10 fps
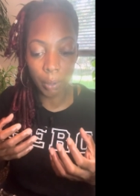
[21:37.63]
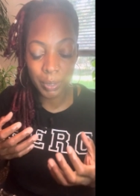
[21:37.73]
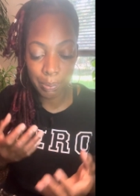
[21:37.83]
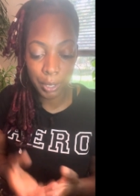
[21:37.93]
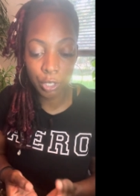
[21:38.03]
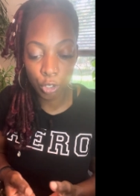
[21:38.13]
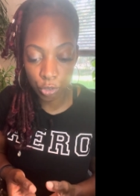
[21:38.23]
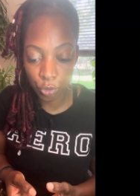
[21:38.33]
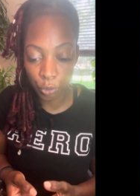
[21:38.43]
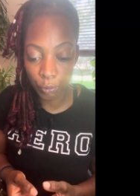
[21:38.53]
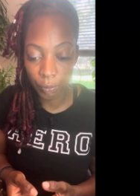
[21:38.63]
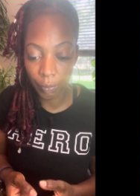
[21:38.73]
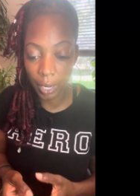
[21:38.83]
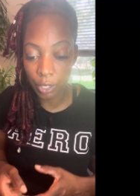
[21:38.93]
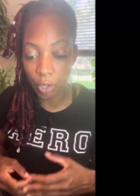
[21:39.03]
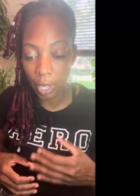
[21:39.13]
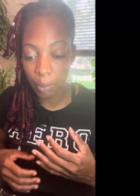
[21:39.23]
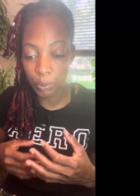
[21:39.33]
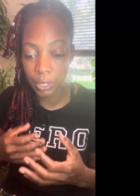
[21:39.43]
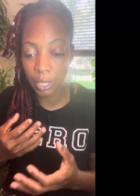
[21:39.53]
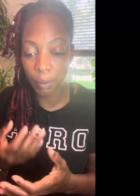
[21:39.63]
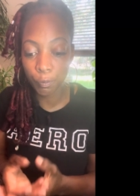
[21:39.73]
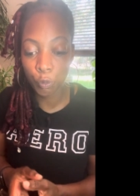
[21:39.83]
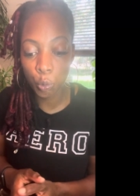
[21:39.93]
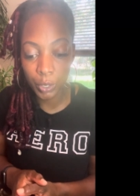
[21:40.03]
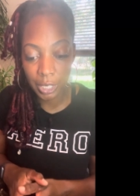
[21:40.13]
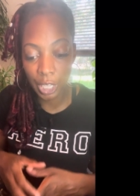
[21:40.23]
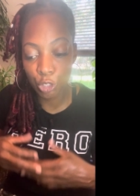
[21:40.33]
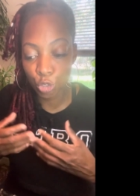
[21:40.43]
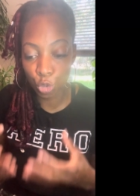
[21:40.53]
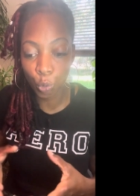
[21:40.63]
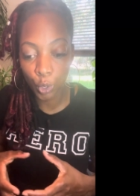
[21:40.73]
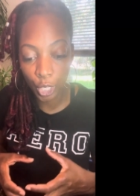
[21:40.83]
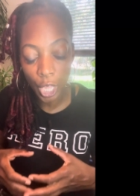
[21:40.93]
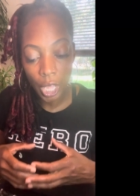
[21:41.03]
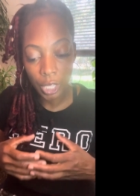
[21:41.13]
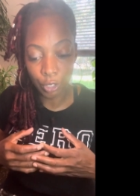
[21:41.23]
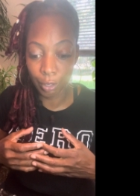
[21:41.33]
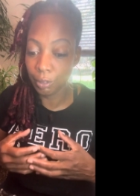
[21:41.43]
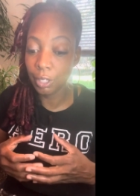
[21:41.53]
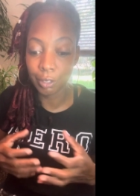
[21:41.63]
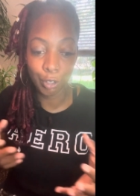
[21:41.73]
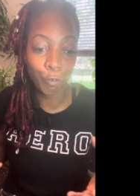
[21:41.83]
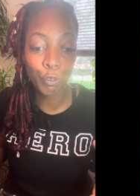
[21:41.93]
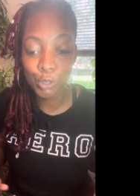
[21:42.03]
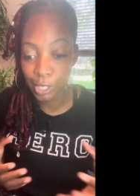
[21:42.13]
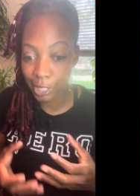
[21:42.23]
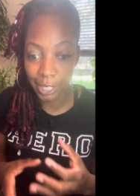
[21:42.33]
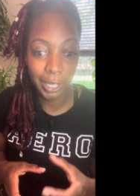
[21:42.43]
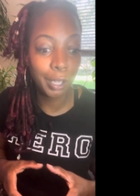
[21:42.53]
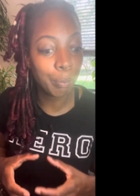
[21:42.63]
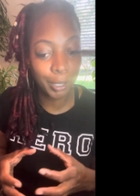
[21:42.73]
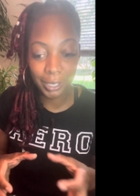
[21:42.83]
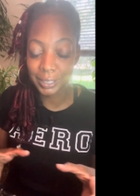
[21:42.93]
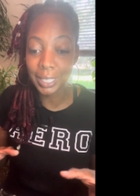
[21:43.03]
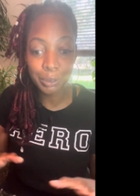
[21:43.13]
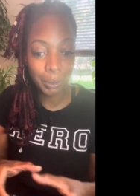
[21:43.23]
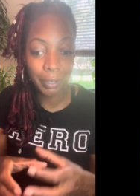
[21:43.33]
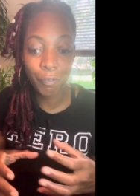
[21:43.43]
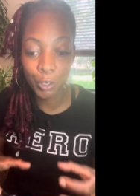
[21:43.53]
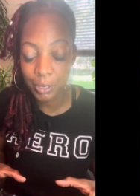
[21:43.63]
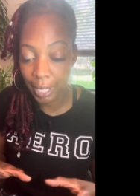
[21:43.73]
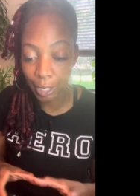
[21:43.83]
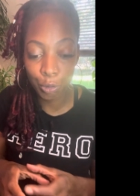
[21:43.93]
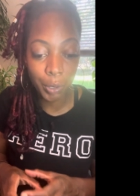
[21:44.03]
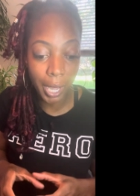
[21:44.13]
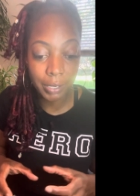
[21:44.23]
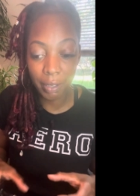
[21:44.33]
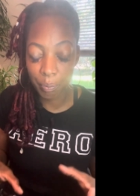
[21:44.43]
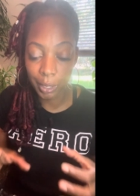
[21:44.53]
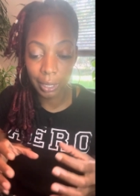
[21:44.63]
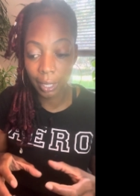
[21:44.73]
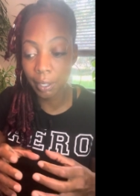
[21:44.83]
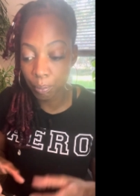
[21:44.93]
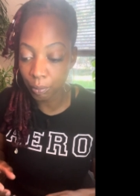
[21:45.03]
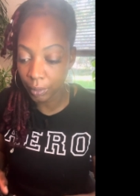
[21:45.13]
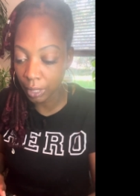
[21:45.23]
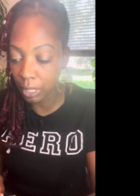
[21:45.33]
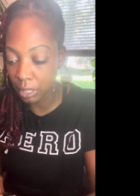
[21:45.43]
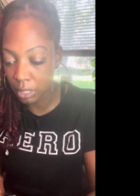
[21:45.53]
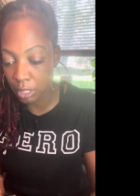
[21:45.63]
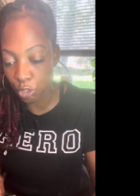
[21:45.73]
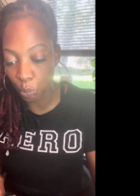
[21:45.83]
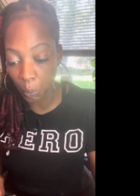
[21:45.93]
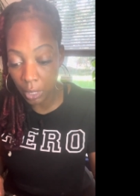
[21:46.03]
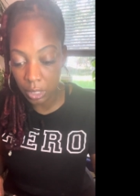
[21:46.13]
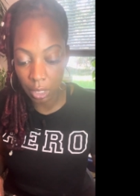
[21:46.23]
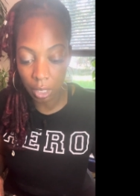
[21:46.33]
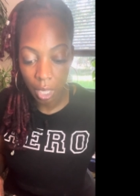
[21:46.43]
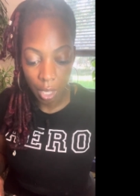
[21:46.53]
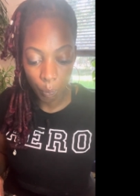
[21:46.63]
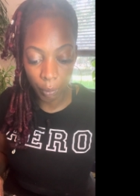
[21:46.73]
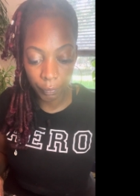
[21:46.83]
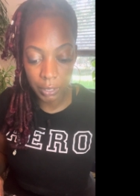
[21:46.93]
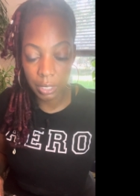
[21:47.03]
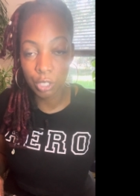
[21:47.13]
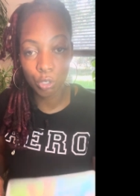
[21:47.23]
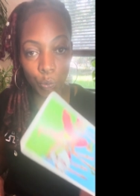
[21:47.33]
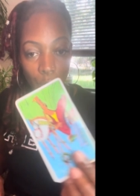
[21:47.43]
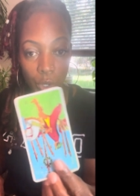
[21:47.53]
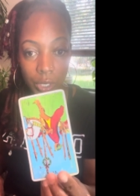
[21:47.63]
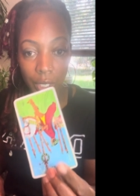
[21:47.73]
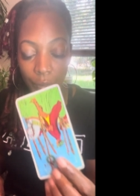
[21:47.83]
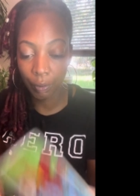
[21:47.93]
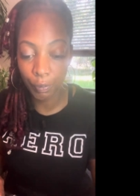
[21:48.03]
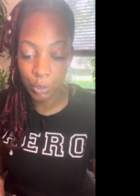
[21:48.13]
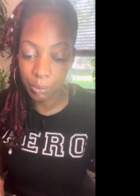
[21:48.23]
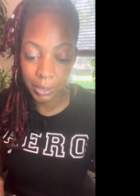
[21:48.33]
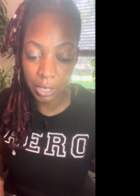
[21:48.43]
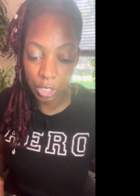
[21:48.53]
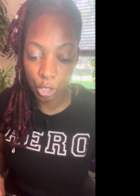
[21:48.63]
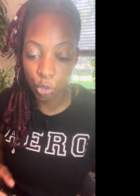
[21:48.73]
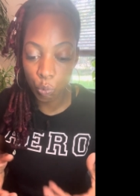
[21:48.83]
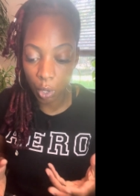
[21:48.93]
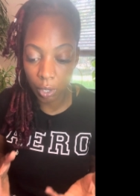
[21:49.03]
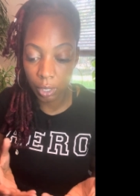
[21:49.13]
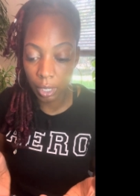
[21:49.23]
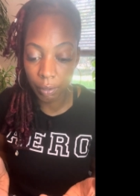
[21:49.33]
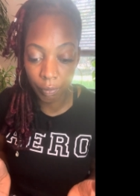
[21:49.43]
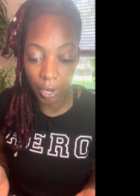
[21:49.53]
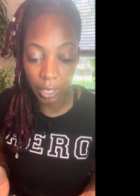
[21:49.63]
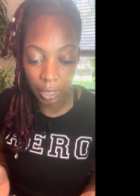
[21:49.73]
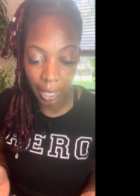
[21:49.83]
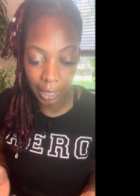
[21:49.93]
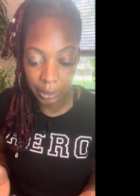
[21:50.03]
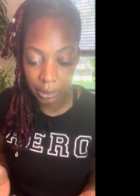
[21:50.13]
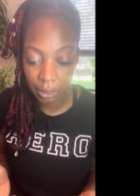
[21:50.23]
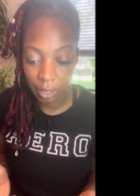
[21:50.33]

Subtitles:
speak your truth, right? You're able to come forward to enjoy, look, the fruits of your labor, because that's what it feels like. You guys have been laboring in this situation. With the Six of Wands in a reverse position, you weren't getting recognized.